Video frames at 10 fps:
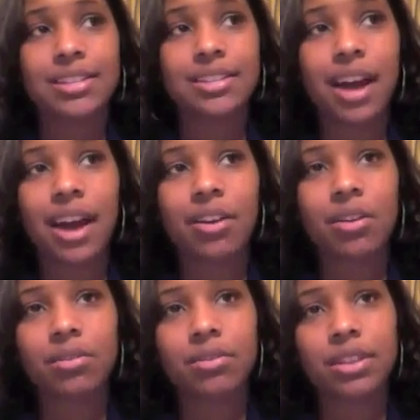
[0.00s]
His
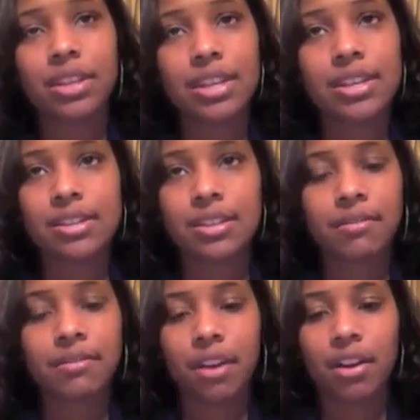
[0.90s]
style
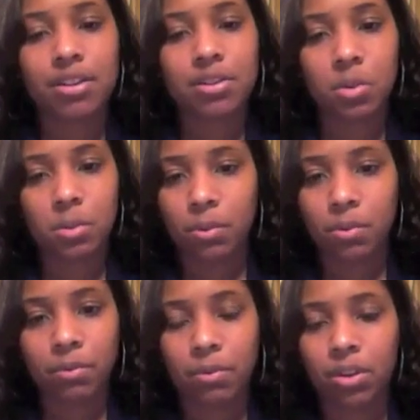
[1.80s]
isn't
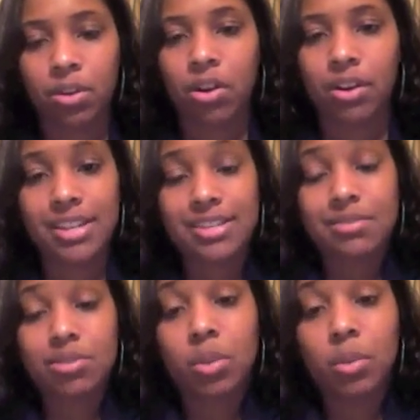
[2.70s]
suitable for a
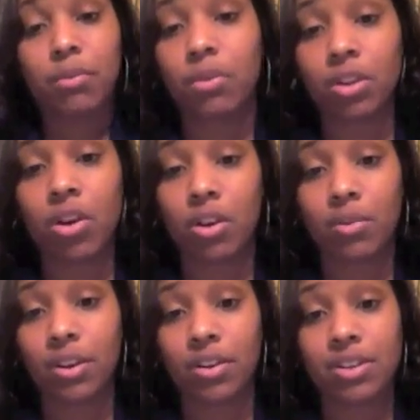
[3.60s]
long
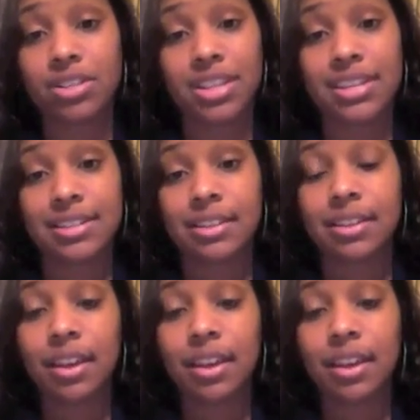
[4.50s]
career. It just isn't.